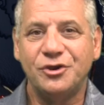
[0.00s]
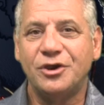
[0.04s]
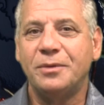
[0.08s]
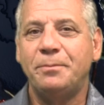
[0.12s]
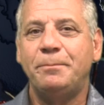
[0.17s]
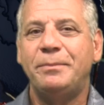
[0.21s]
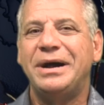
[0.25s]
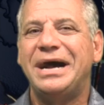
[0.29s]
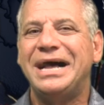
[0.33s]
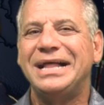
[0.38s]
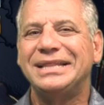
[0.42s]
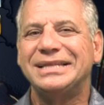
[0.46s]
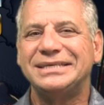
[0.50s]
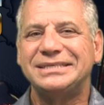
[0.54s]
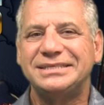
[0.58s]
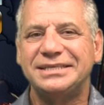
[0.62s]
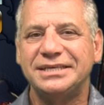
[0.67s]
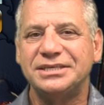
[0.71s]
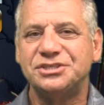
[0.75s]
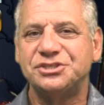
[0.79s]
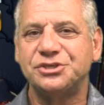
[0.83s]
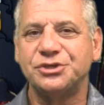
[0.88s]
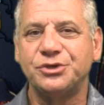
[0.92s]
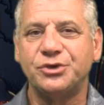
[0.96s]
a
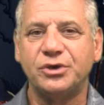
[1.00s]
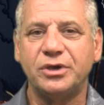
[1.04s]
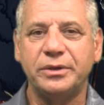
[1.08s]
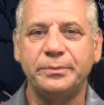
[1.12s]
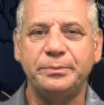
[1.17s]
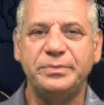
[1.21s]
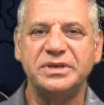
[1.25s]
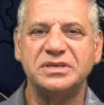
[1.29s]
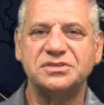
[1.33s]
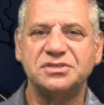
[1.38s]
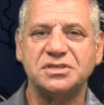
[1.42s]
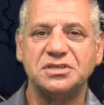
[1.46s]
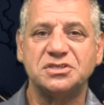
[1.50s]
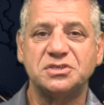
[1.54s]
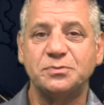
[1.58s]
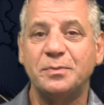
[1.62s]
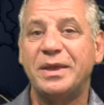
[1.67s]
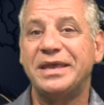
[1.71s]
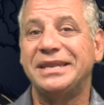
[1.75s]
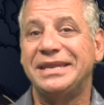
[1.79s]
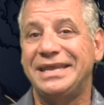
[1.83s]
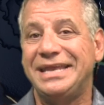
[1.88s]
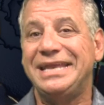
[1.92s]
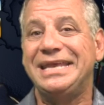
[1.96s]
politician or a
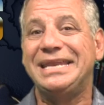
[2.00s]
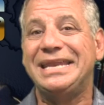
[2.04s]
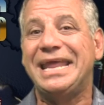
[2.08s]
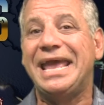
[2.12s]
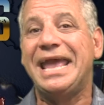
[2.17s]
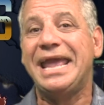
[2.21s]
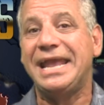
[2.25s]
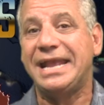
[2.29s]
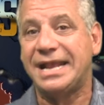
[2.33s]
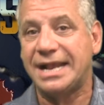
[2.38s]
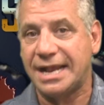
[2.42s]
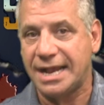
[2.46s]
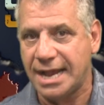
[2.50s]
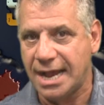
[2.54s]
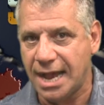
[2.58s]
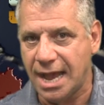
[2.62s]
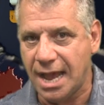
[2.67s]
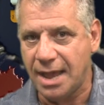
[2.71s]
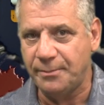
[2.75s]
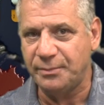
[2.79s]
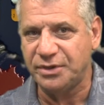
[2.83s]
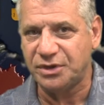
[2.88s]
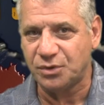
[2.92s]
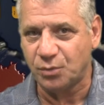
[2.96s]
businessman in a
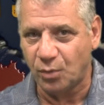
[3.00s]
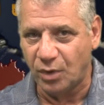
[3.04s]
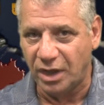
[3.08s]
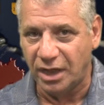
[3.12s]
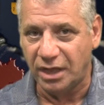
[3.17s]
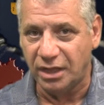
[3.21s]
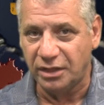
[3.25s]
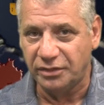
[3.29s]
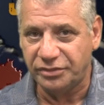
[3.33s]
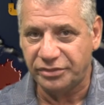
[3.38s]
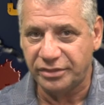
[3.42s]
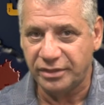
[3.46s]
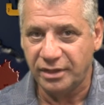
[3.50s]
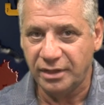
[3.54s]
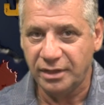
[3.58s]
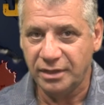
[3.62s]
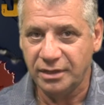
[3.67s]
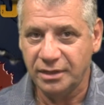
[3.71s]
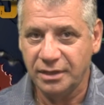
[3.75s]
Commonwealth,